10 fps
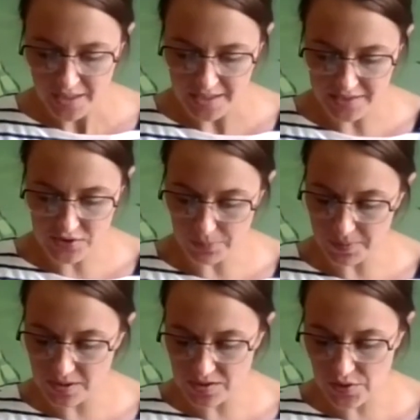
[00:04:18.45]
he's
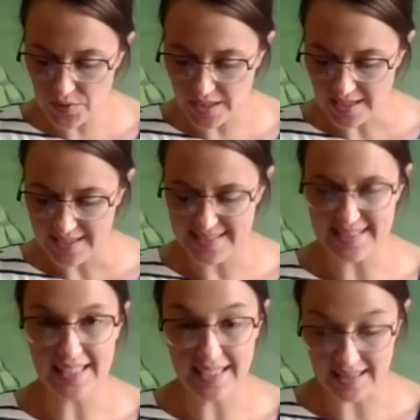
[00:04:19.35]
slurping the soda, he's
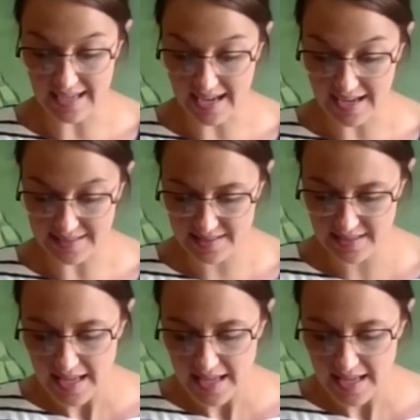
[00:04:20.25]
licking the ice.